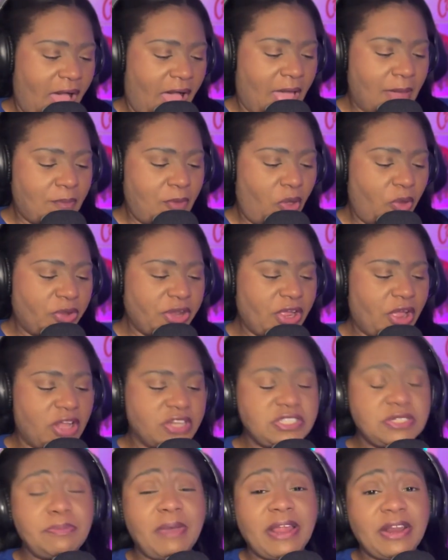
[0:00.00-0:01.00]
I'm holding
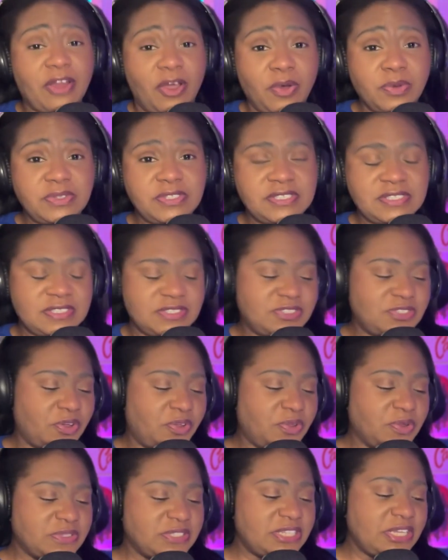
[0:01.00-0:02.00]
on to my notes, so
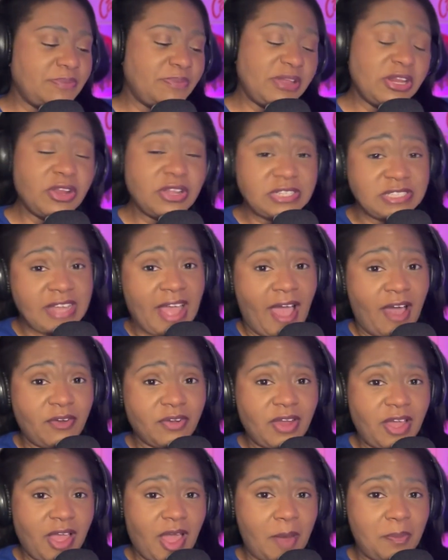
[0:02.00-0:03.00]
you'll see me look
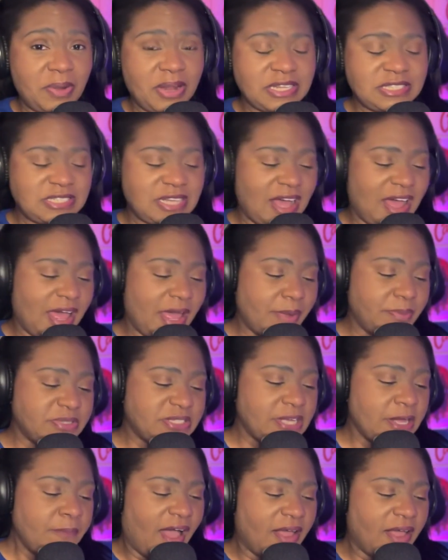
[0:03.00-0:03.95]
down a couple of times.